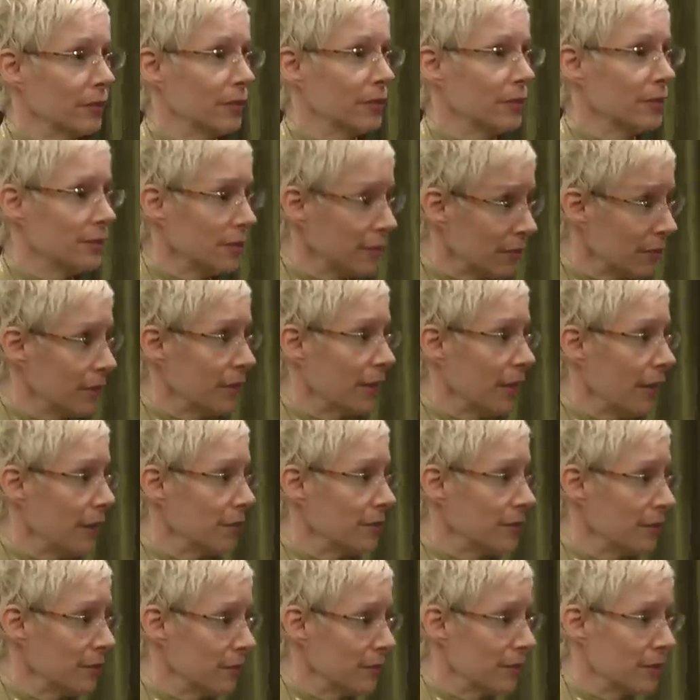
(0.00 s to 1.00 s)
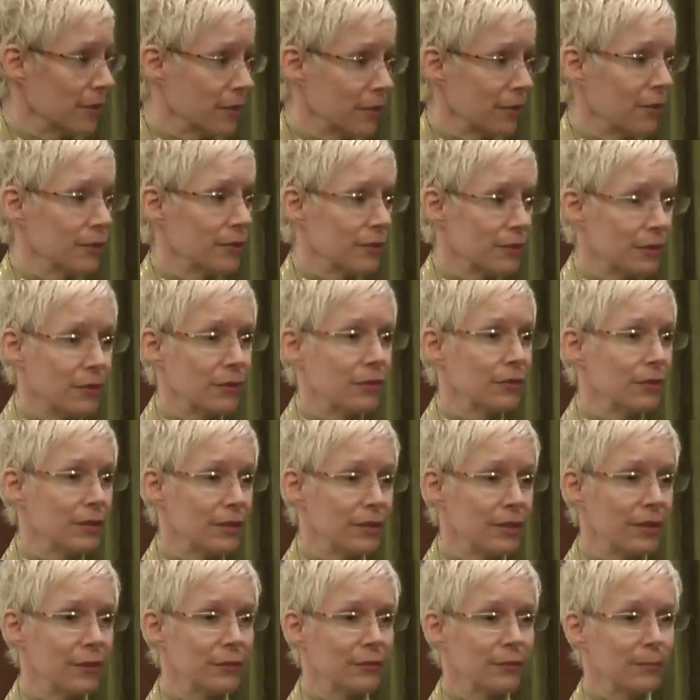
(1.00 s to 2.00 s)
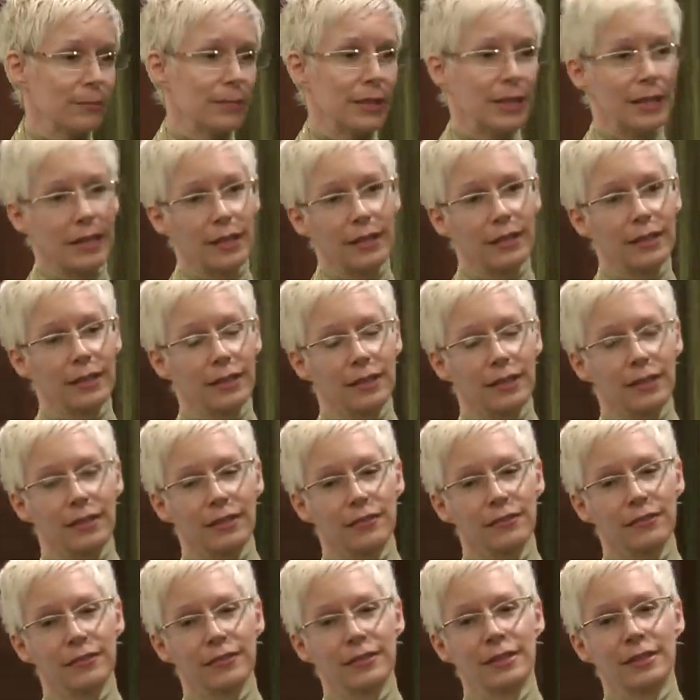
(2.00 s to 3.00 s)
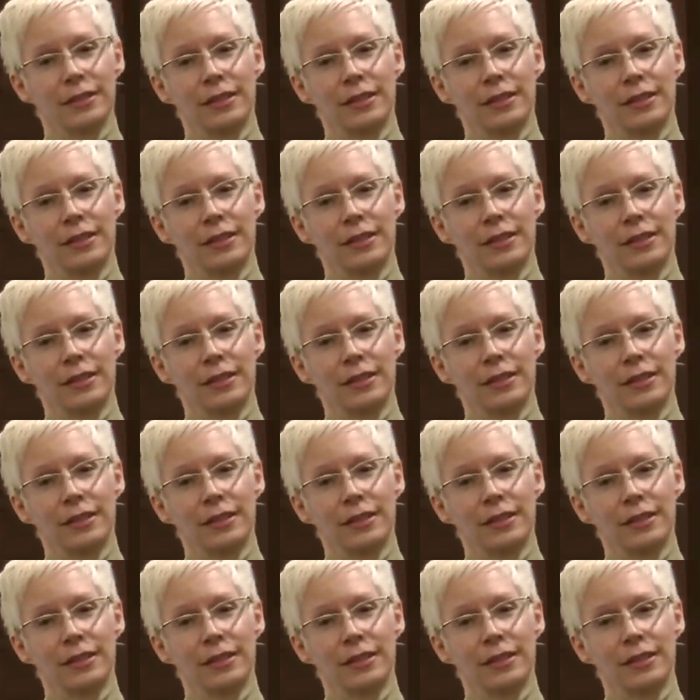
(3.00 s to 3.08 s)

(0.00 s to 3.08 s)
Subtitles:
These are the kinds of secrets that only Dr. Pillai can give.